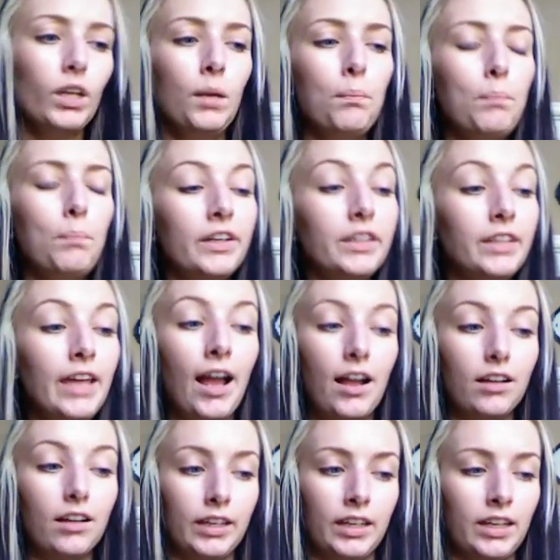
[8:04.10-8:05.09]
But
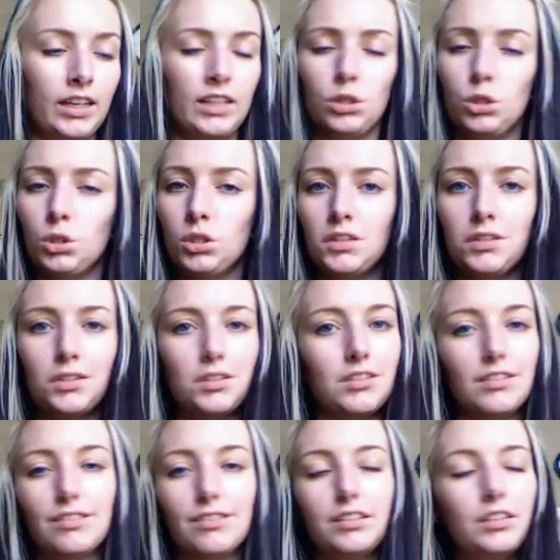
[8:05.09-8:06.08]
yeah, like, it's
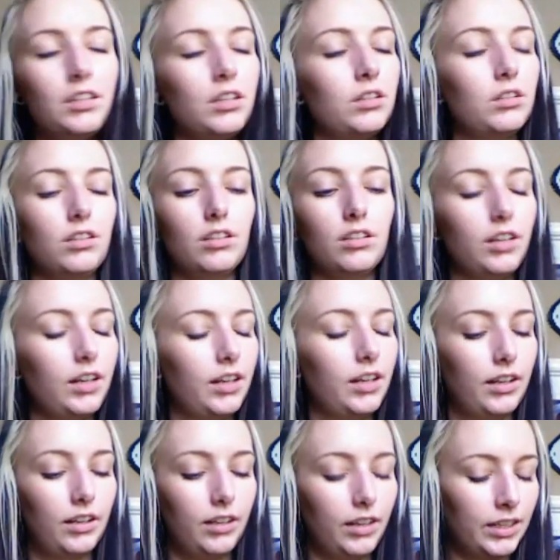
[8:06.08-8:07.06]
just,
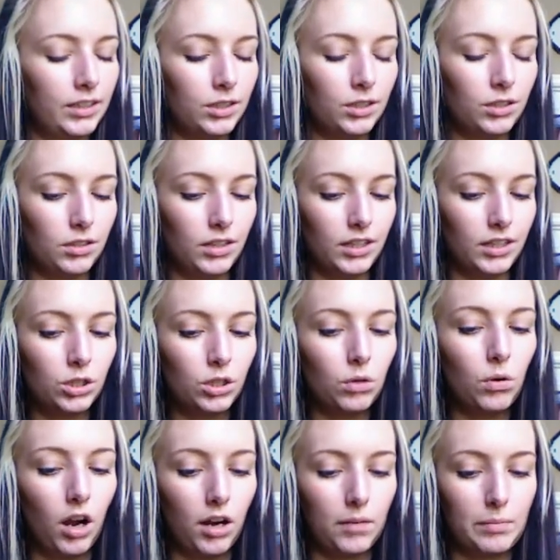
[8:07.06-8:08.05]
it's
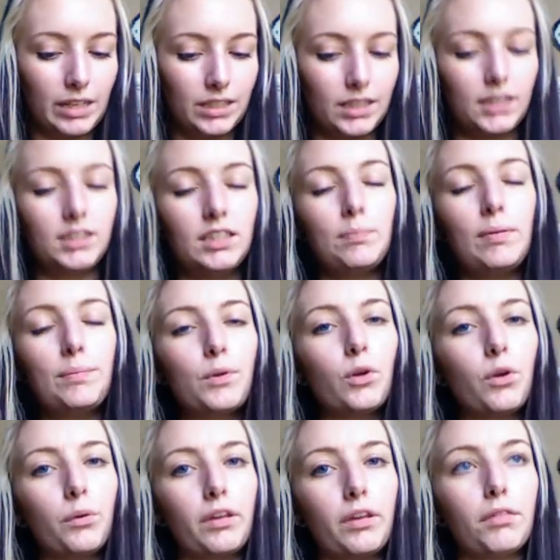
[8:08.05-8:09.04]
so hard because I see people
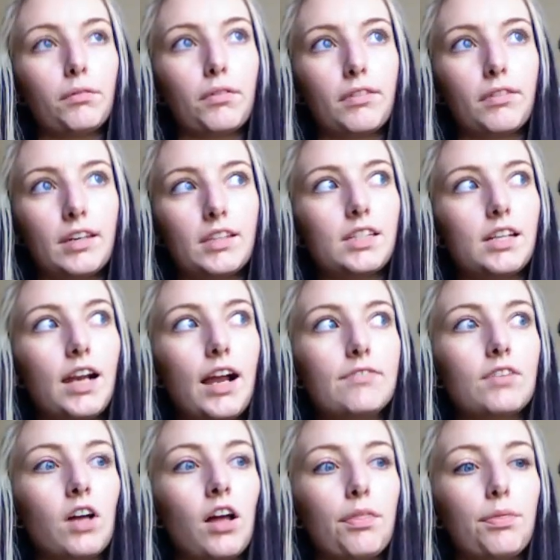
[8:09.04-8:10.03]
going through things that
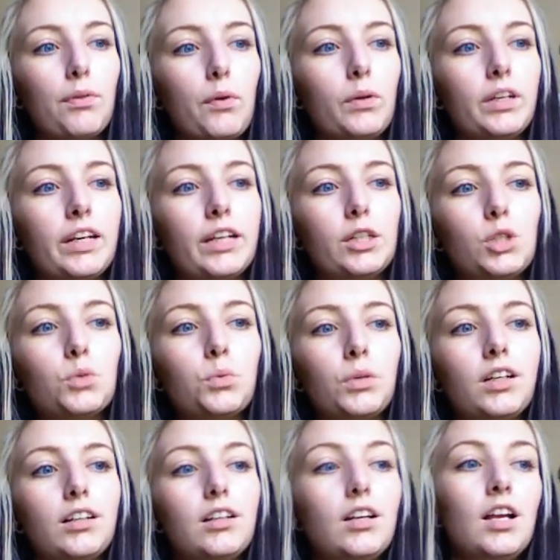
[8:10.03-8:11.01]
I've gone through, and I just
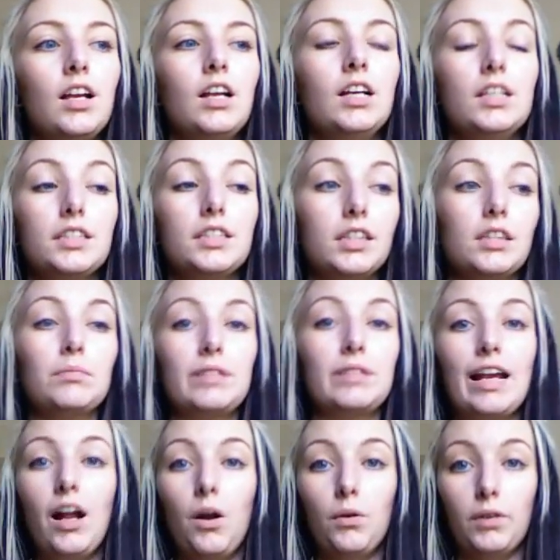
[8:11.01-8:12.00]
want to sit them
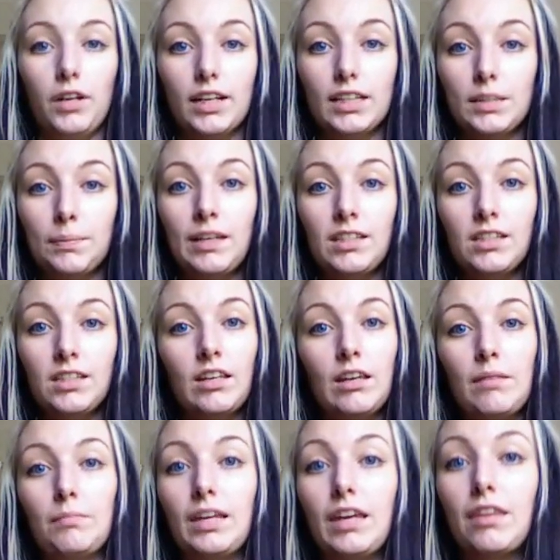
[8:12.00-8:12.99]
down and explain to
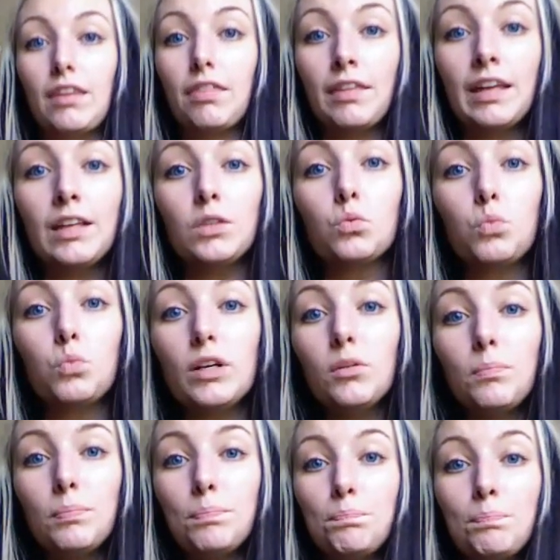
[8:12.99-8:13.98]
them, like, things
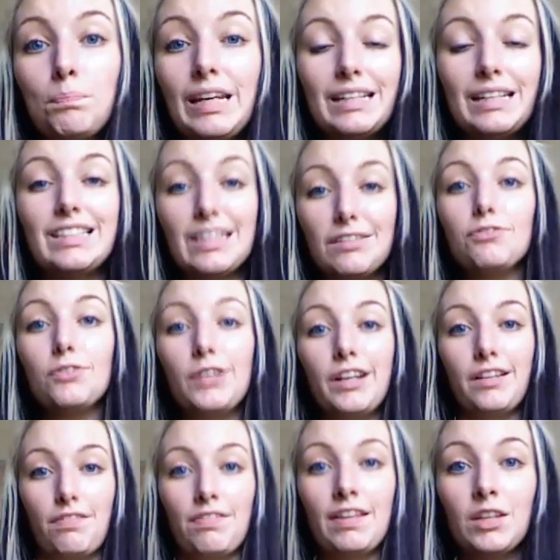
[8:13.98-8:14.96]
will be
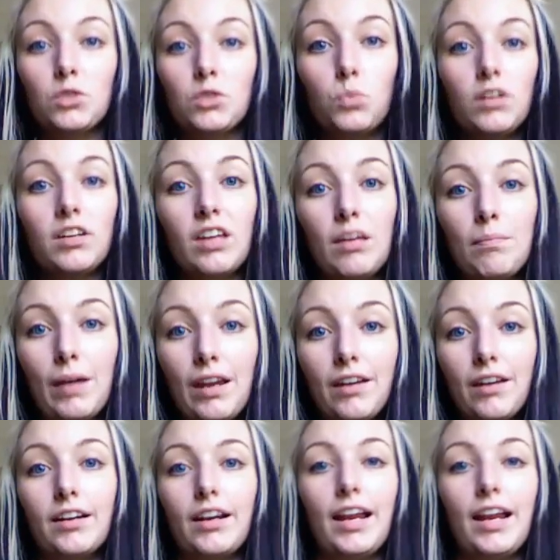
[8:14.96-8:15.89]
different, things will get better.